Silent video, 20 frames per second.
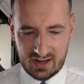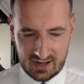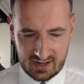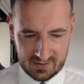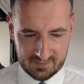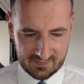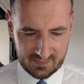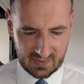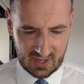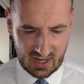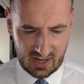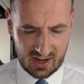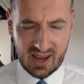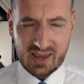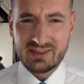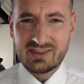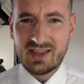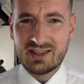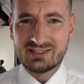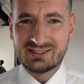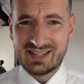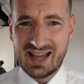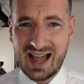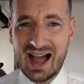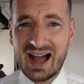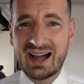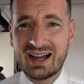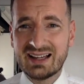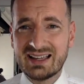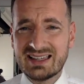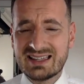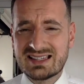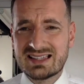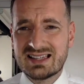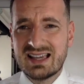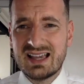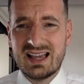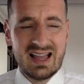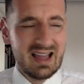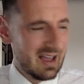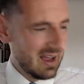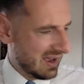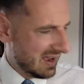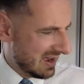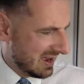I like their ties.